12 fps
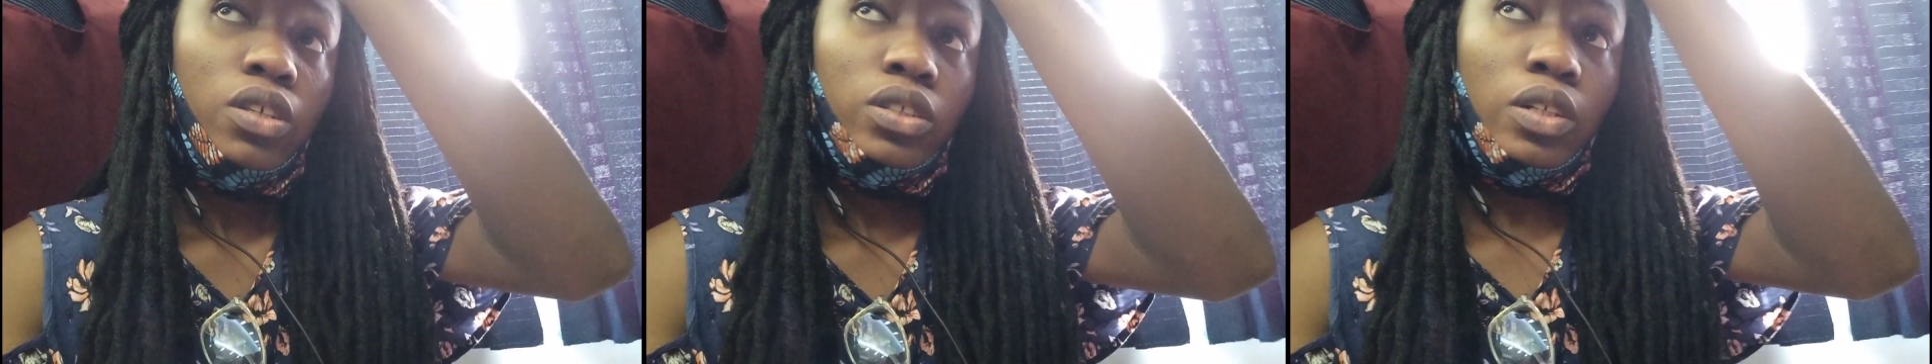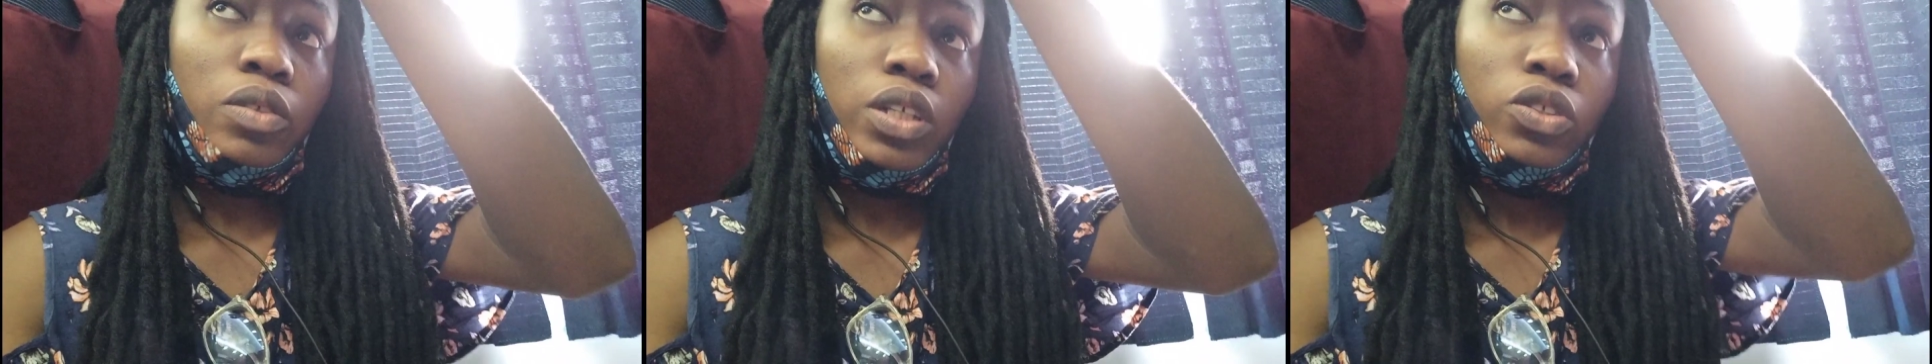
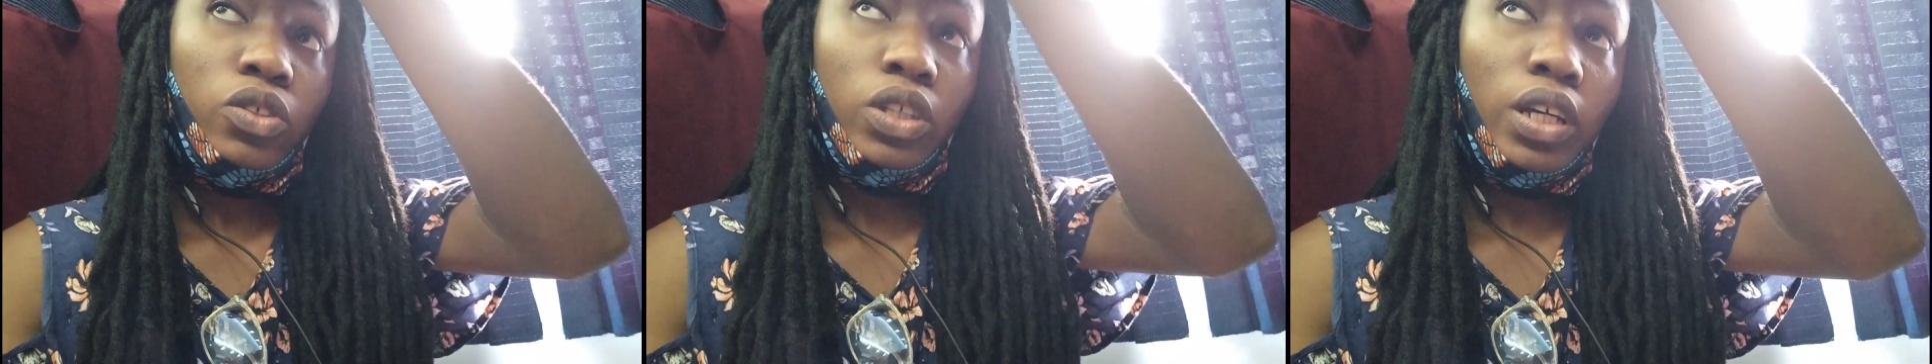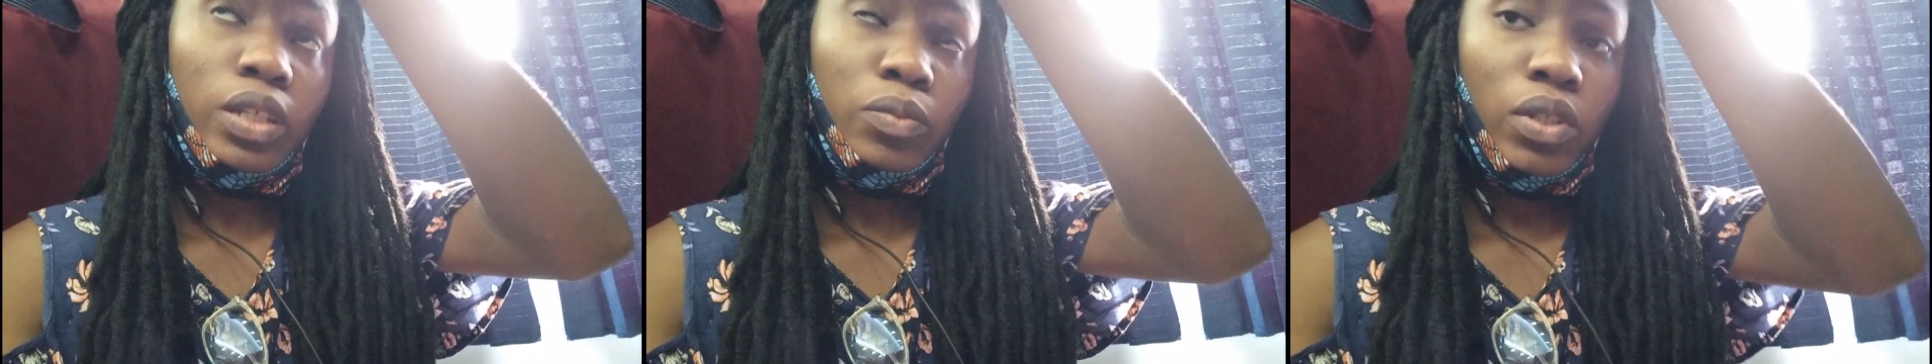So I'll try to show you
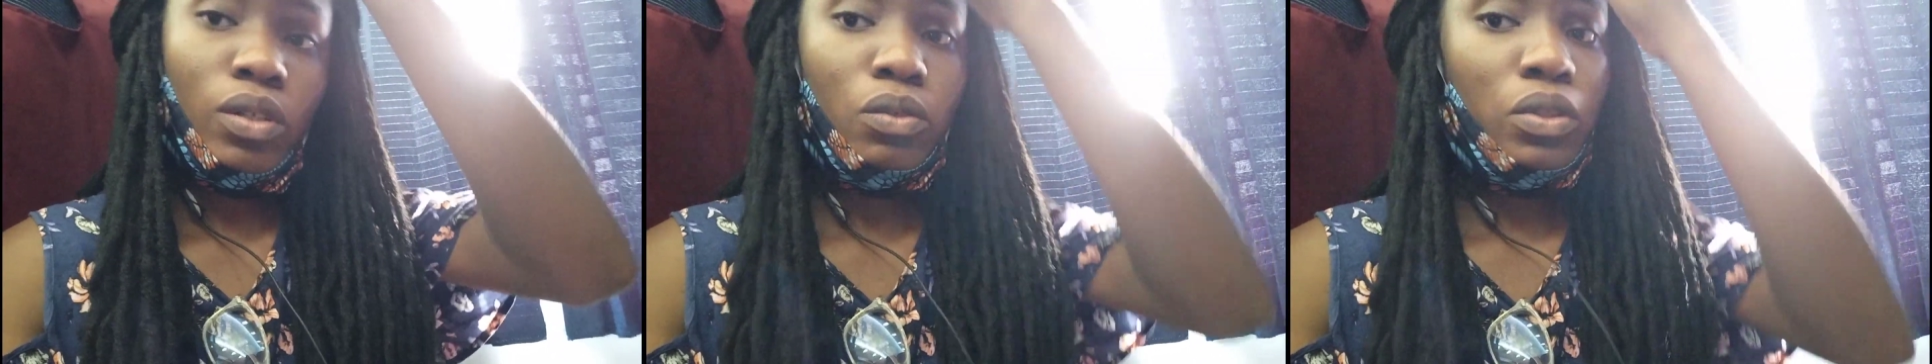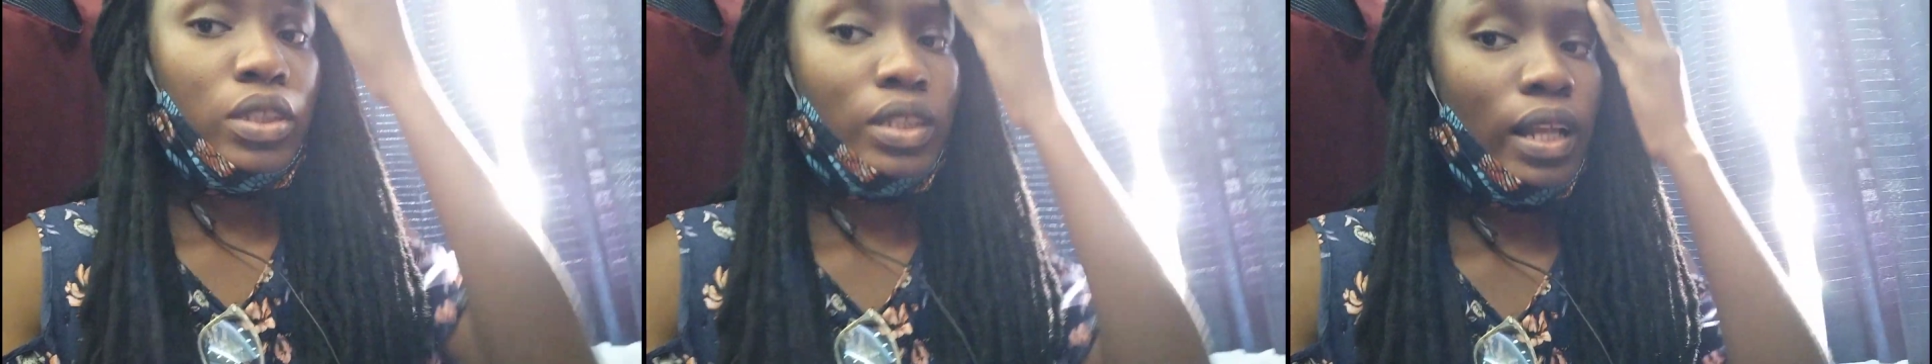guys what it
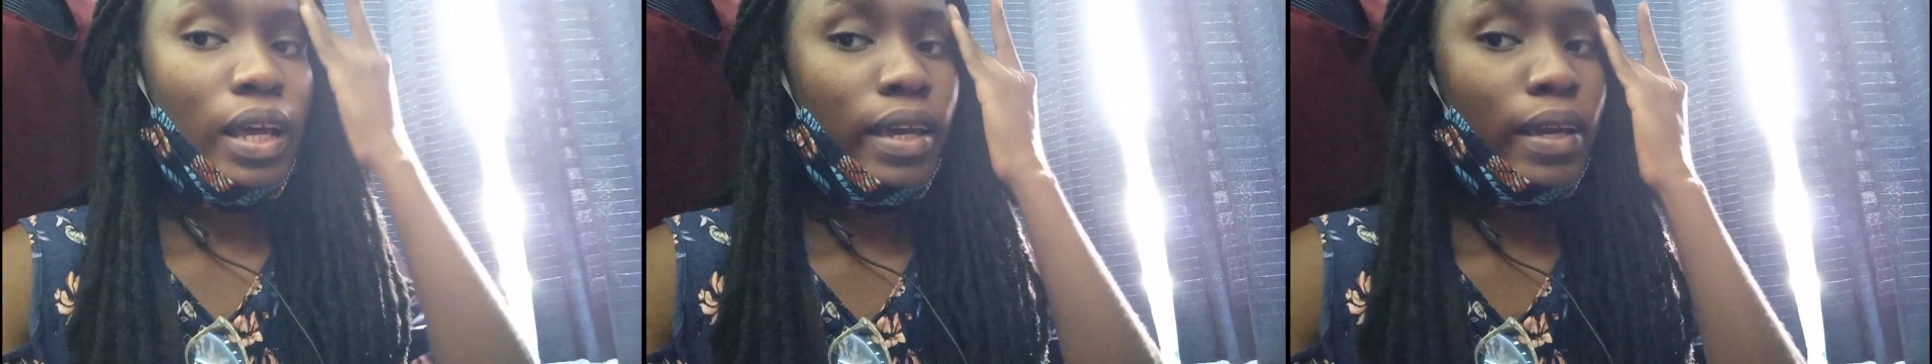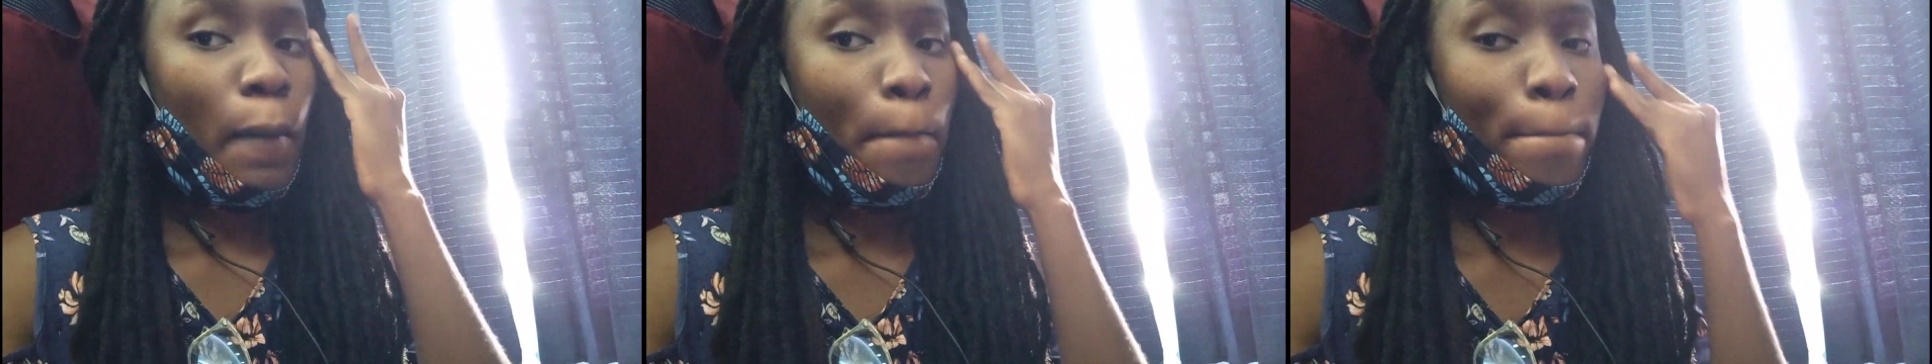looks like.